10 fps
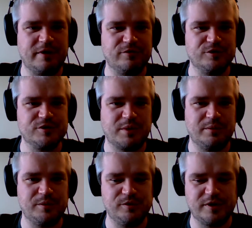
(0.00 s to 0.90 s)
Everyone's
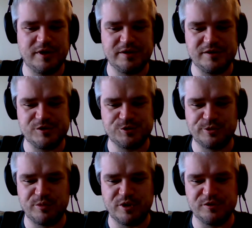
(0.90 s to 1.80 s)
probably looking at that
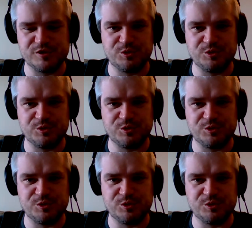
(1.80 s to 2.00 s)
Sword Brethren